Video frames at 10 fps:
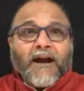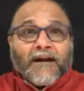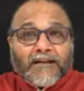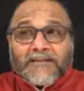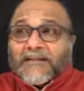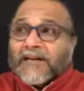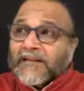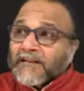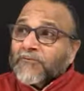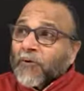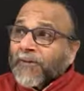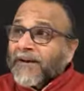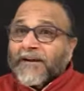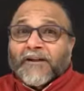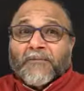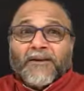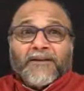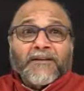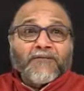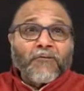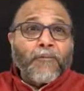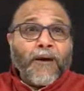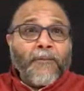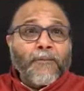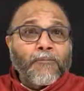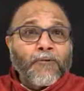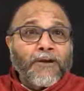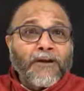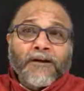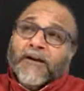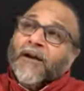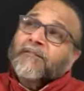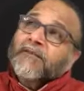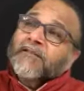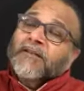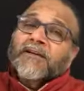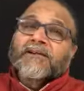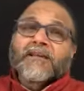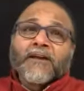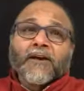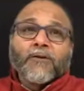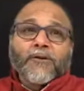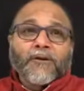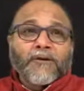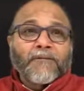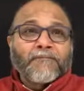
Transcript: Understand, there is no merit, demerit, there is no papa, punya, everything is He alone.